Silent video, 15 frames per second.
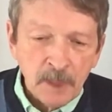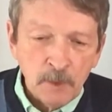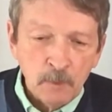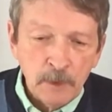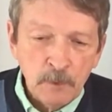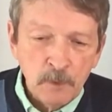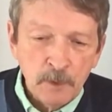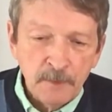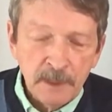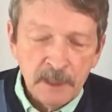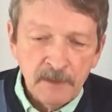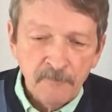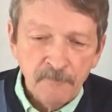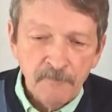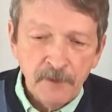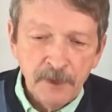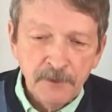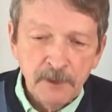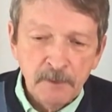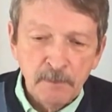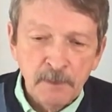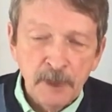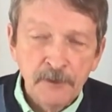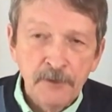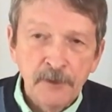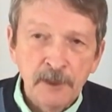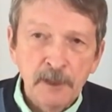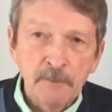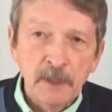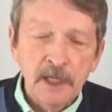we were being funded
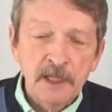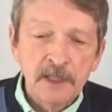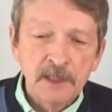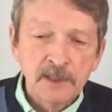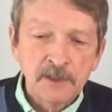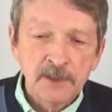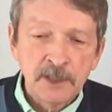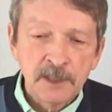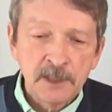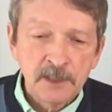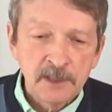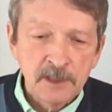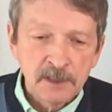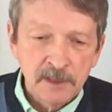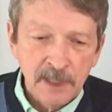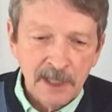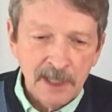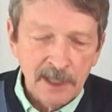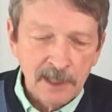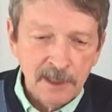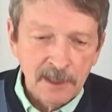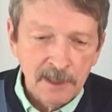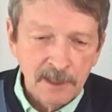monthly by Jeanne's dad.